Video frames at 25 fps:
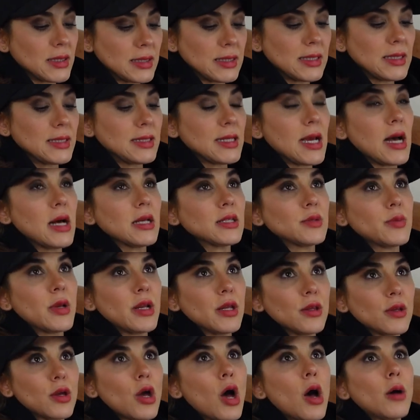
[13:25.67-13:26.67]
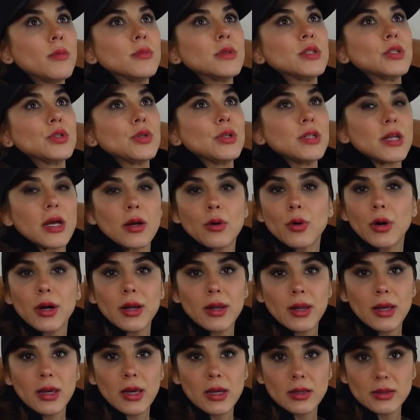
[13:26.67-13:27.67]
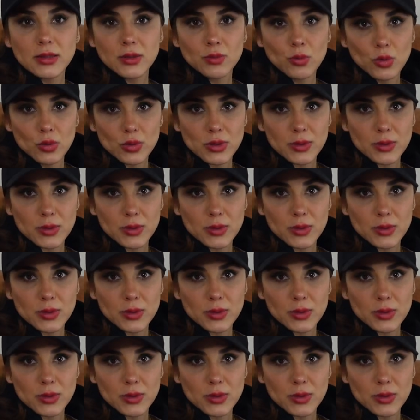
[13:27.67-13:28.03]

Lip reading: details when it comes to decorating a small